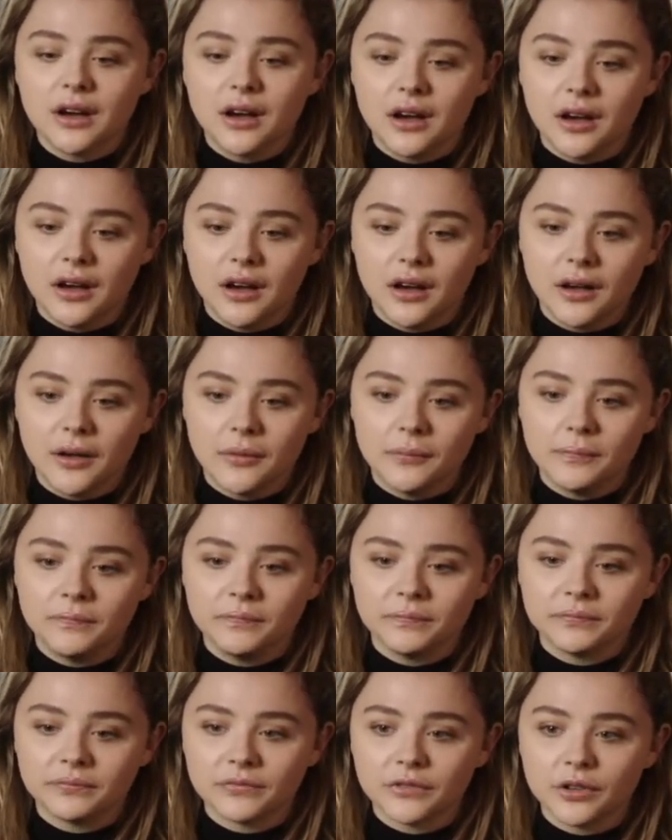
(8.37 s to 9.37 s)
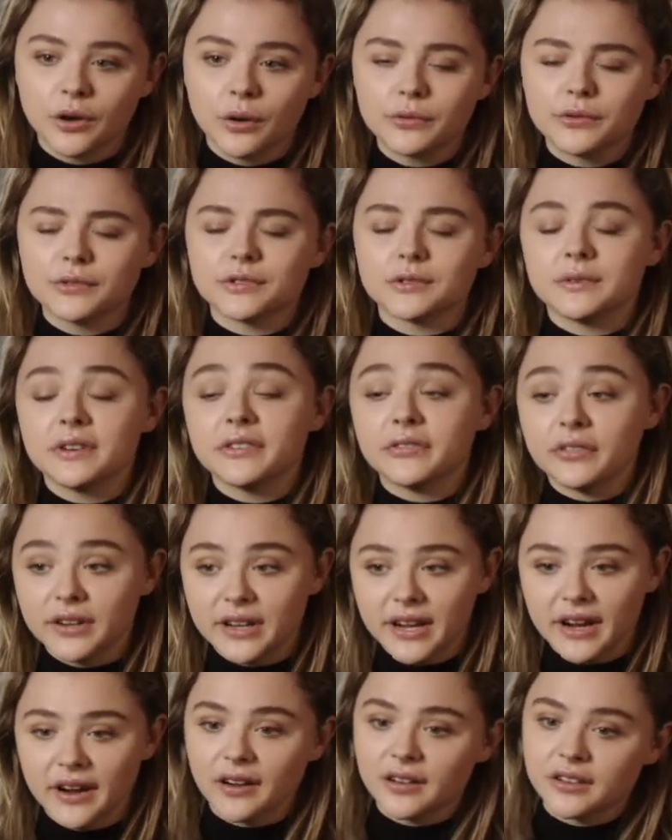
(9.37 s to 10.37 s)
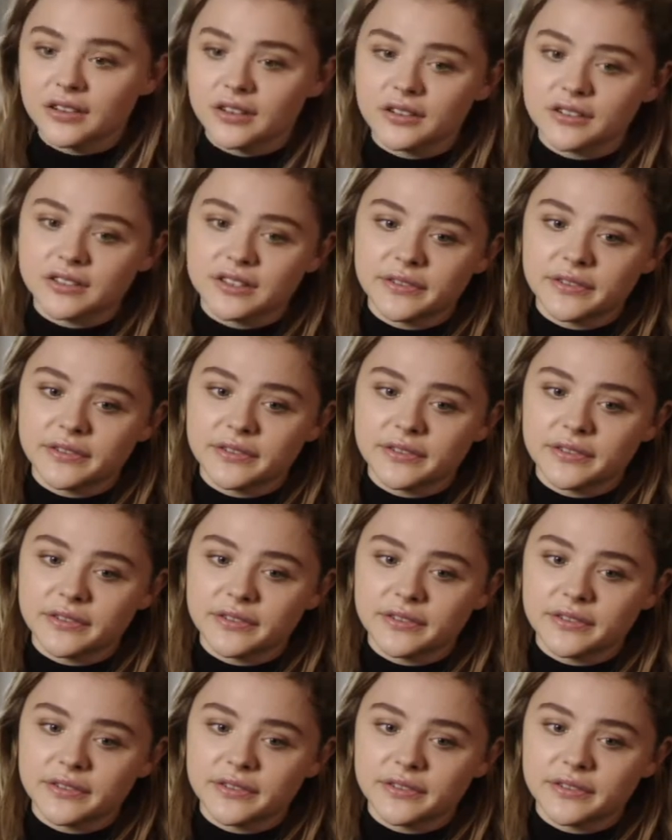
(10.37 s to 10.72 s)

go through so many different characters,